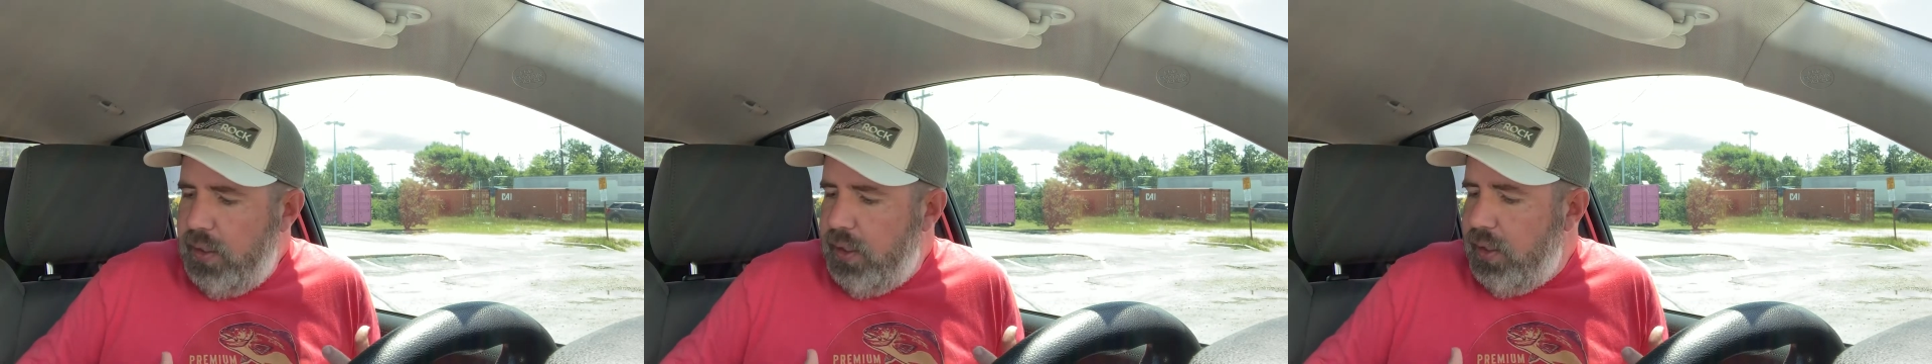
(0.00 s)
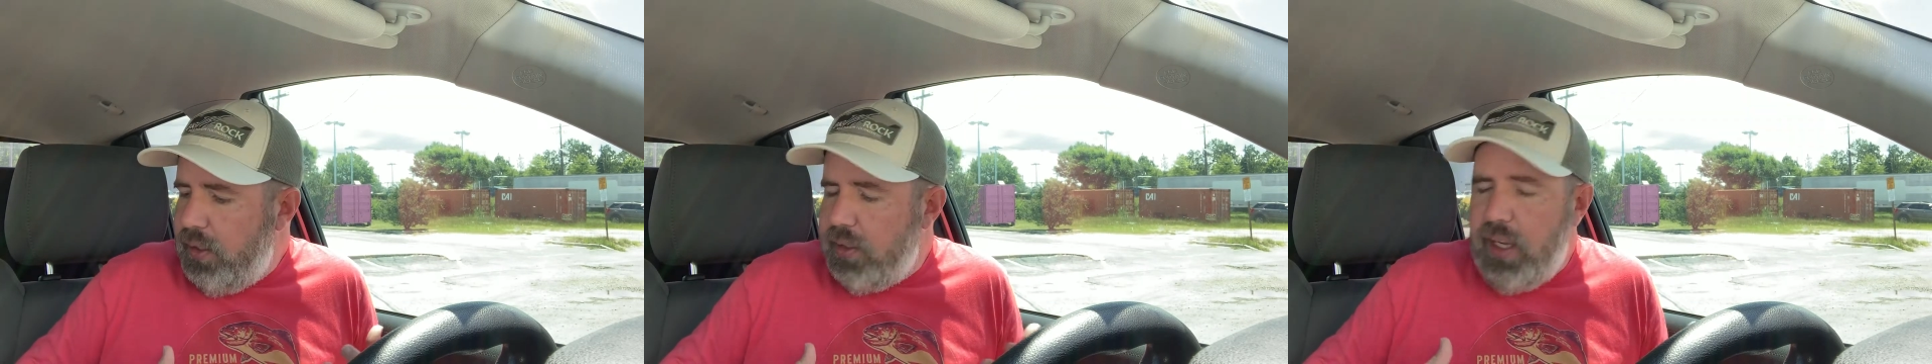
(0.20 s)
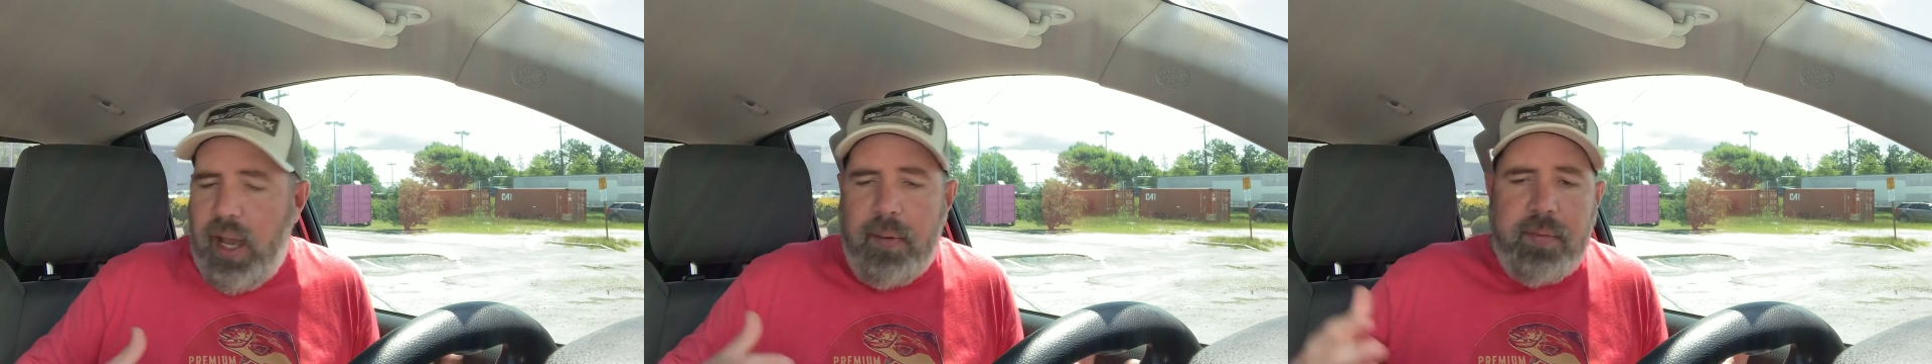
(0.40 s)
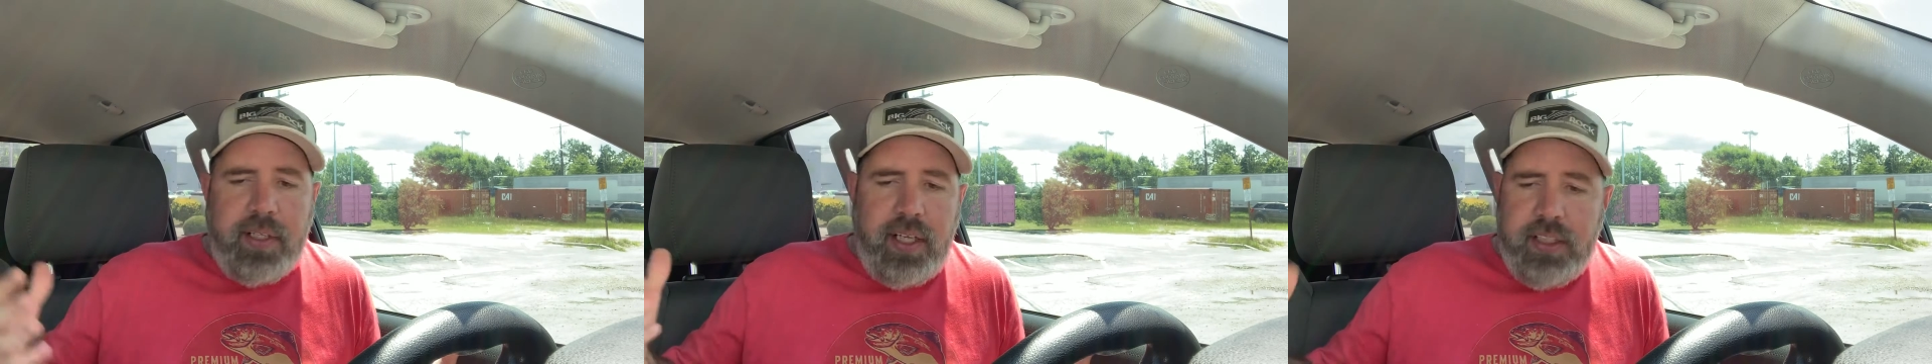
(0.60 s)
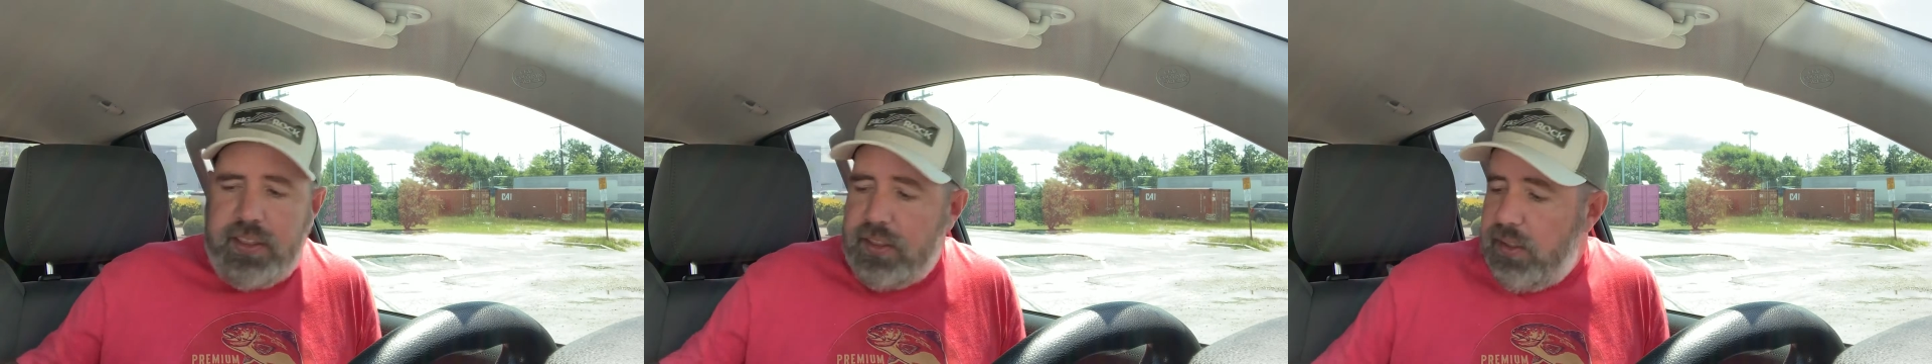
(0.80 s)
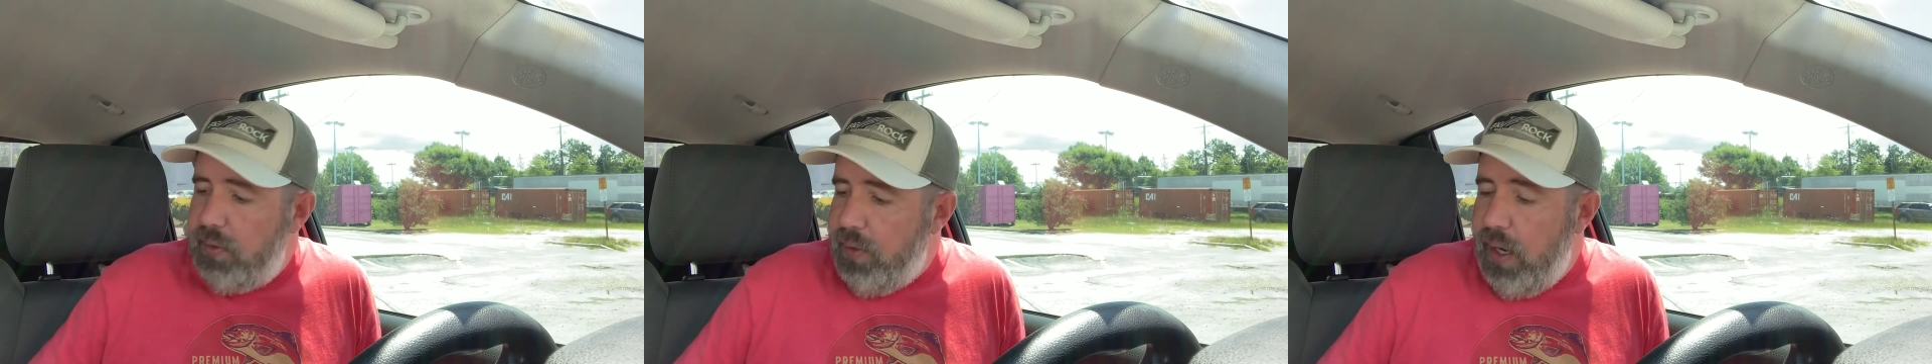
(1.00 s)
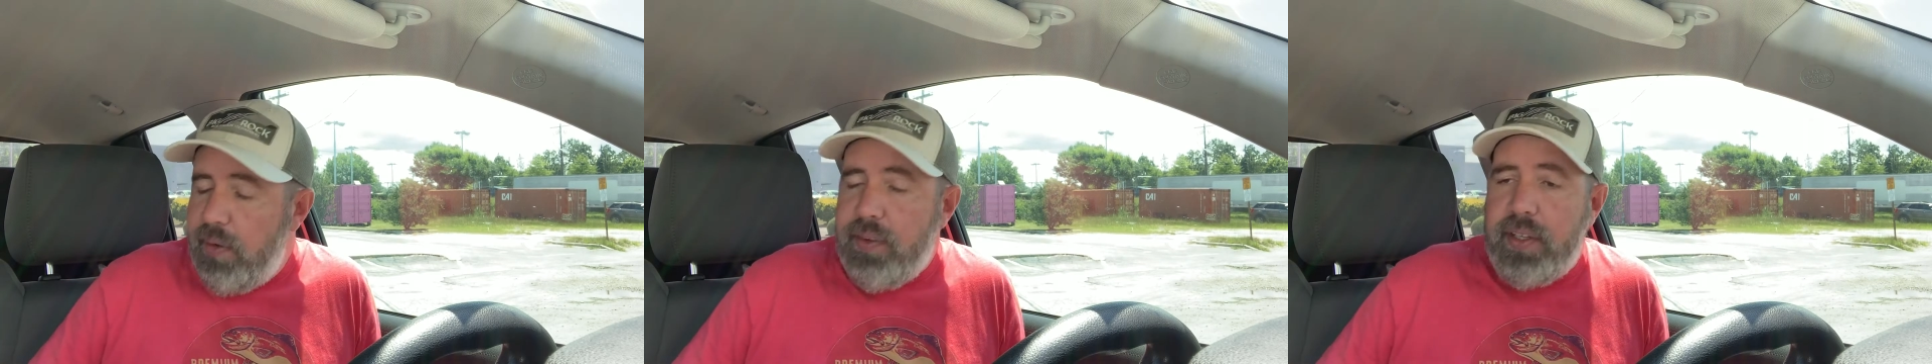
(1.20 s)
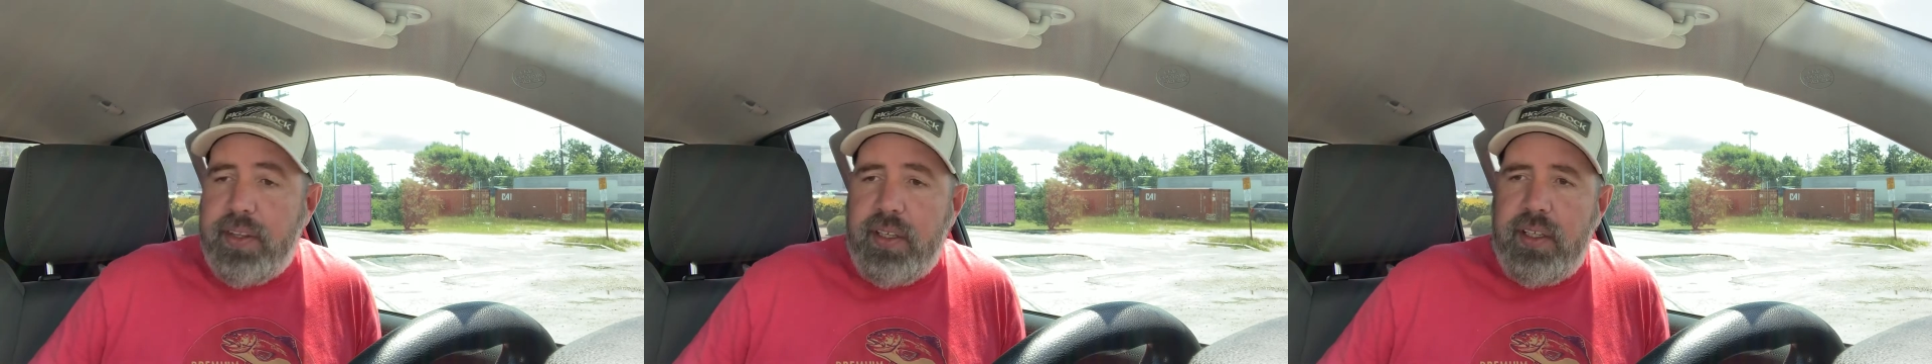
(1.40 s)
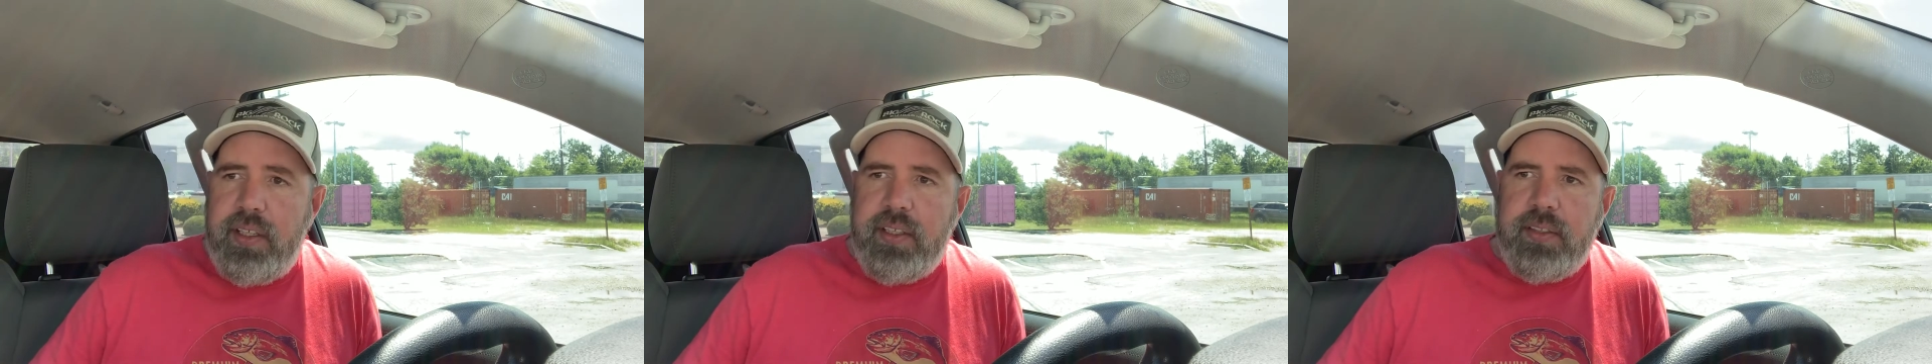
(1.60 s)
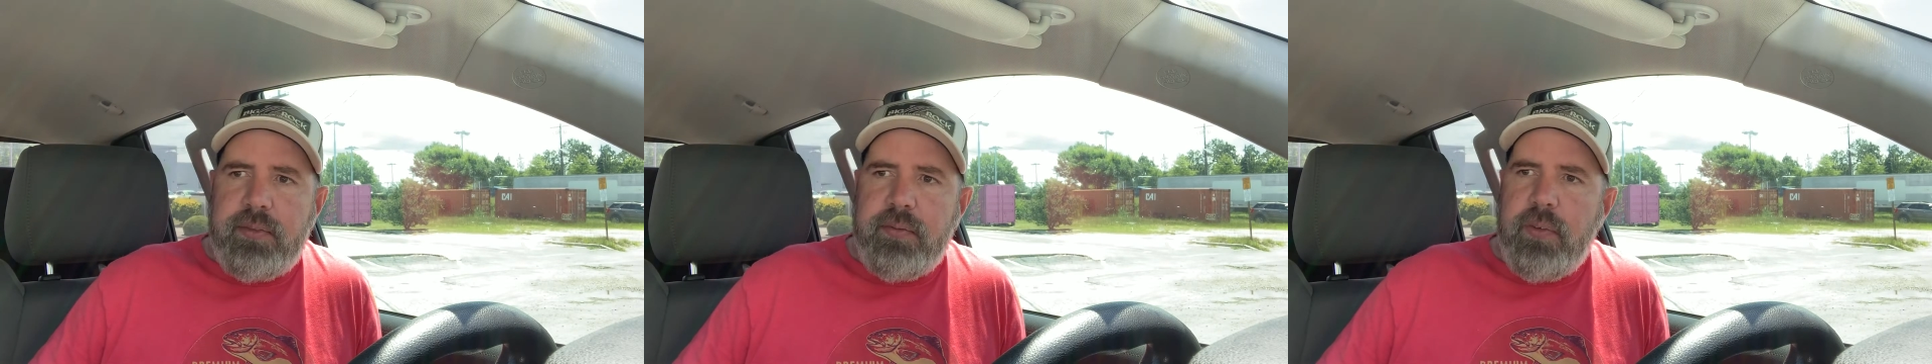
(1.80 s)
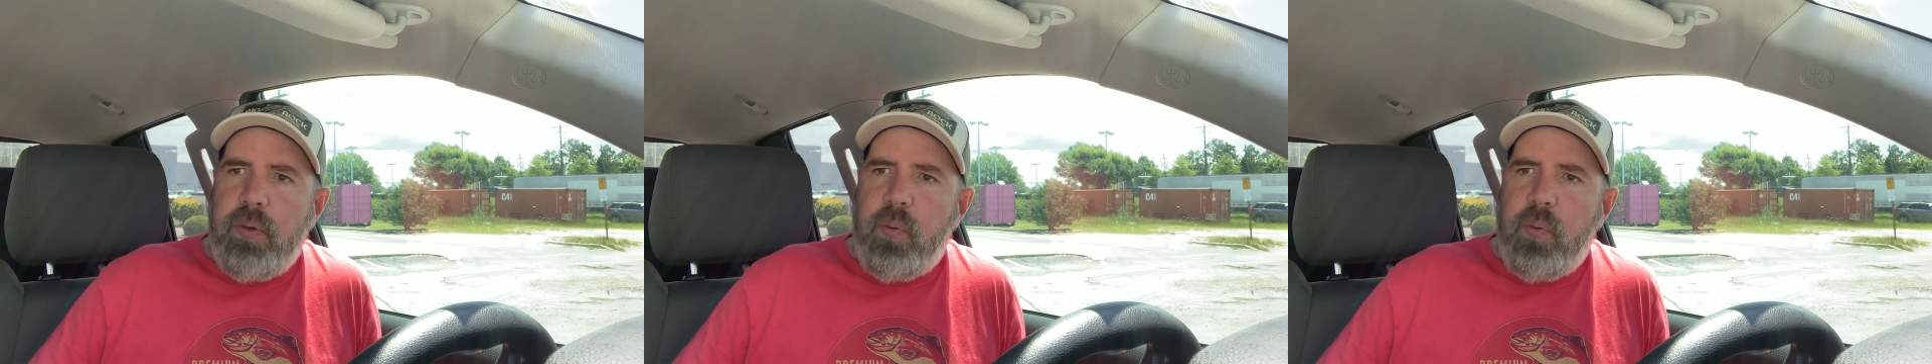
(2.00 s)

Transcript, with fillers: a combination of everything: